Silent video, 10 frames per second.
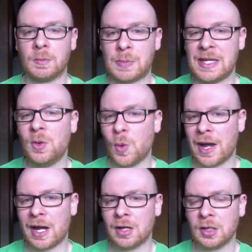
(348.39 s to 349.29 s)
be
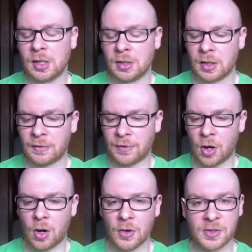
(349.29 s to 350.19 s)
aware of
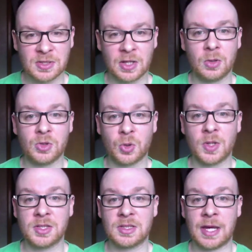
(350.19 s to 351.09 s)
all those little
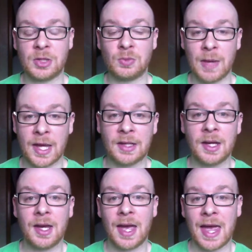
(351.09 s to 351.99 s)
choices that you make
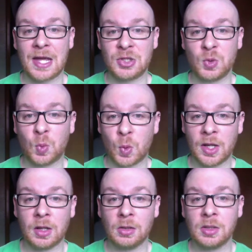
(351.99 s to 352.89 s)
and you
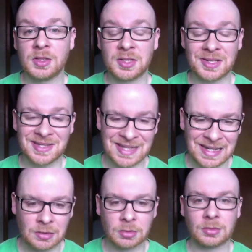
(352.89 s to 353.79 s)
will succeed